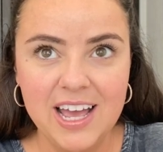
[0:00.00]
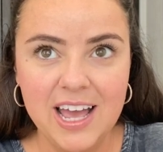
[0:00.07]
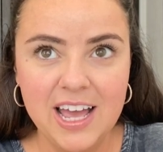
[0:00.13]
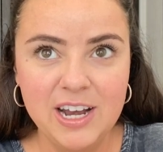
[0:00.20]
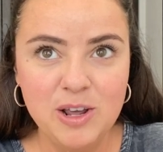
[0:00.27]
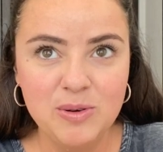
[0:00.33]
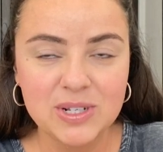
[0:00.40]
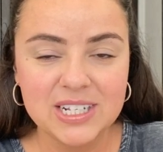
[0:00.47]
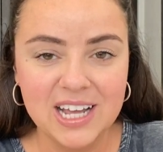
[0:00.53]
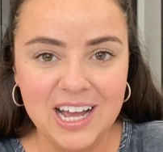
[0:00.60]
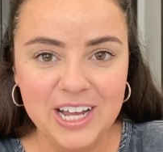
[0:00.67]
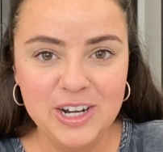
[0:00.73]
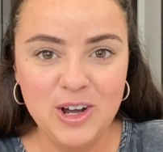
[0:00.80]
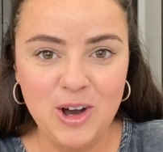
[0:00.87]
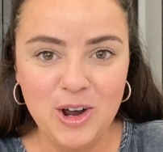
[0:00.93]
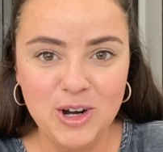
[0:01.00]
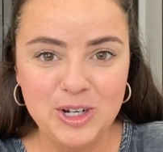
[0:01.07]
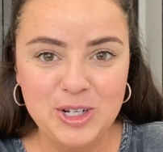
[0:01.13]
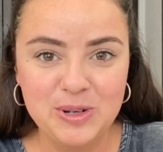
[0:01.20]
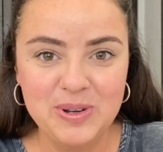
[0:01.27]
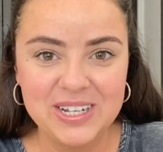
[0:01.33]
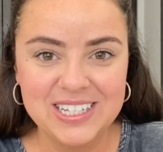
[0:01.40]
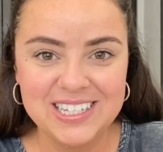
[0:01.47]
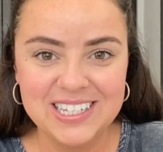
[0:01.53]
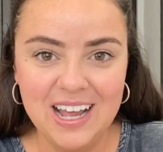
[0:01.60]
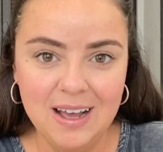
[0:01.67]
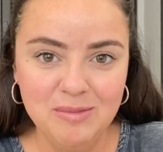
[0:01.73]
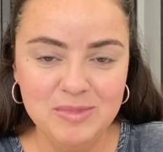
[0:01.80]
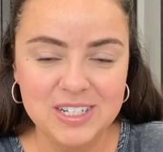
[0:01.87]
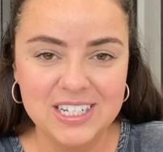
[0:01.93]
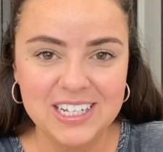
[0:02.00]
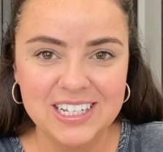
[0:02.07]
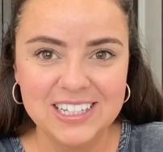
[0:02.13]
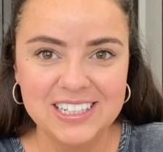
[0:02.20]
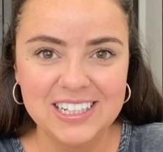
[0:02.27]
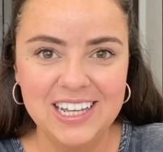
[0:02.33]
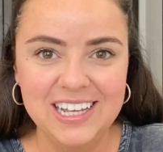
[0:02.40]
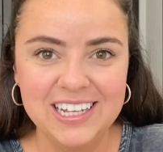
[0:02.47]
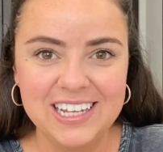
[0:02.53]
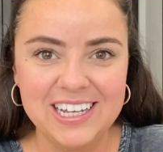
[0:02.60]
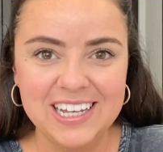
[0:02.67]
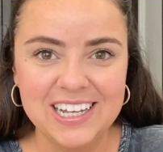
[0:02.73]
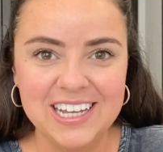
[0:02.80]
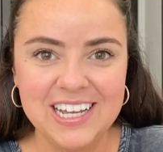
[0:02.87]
And it was kind of hard to accept like